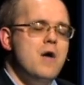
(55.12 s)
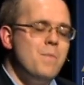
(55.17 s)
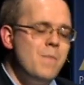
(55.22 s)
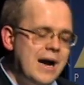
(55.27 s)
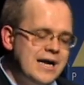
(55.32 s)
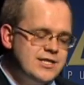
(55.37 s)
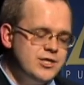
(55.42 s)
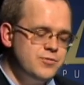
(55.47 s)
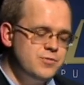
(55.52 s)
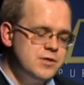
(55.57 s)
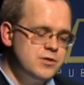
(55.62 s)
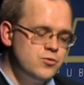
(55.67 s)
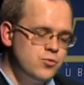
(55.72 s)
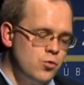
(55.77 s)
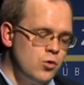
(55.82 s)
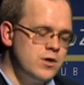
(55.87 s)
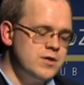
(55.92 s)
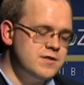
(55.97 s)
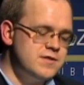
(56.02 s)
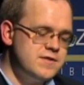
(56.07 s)
much of it
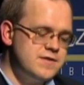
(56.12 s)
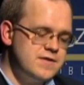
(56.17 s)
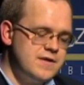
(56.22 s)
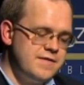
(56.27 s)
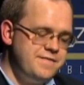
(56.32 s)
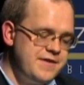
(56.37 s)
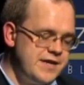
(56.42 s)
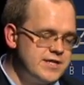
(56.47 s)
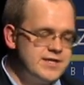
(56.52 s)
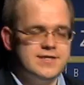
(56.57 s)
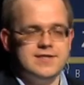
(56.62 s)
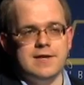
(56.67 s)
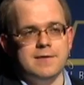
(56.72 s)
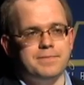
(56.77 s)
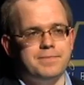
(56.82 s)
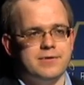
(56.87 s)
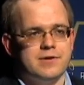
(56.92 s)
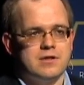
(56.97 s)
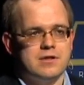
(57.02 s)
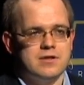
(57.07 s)
was very
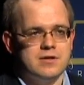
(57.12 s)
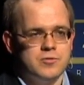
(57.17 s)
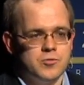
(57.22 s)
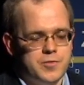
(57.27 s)
simple.